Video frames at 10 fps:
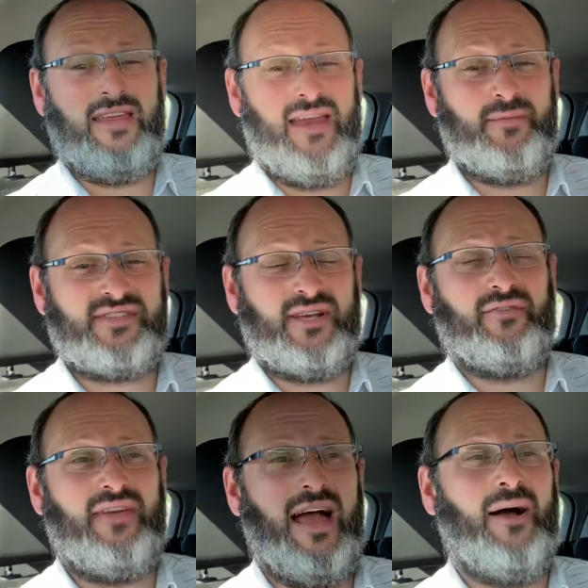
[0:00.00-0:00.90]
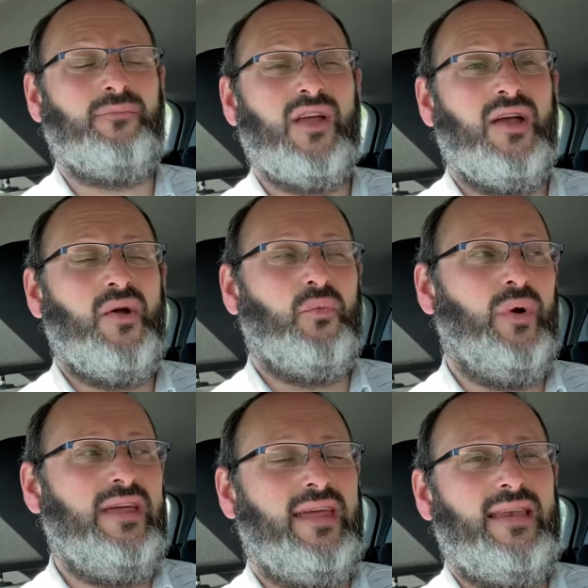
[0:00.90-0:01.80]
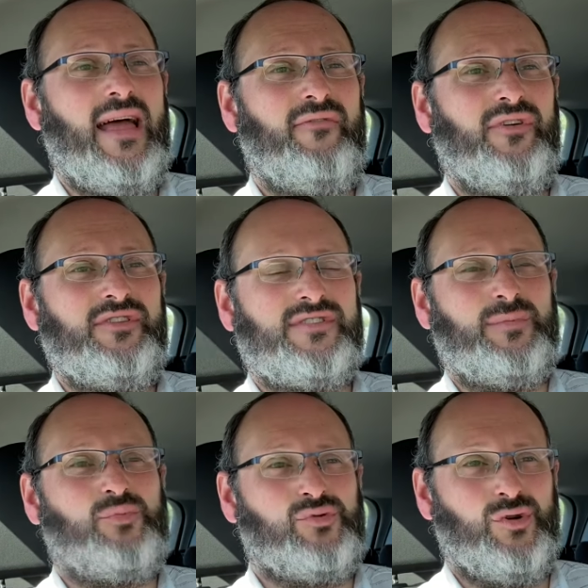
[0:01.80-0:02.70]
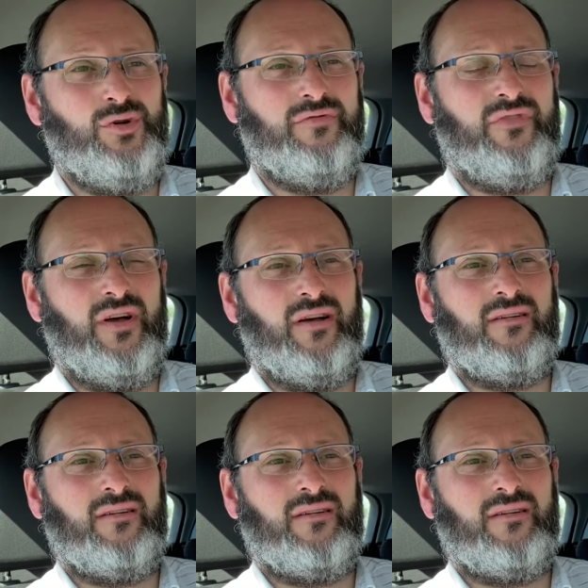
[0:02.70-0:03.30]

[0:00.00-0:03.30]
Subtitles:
ahead of myself now, week 11's improver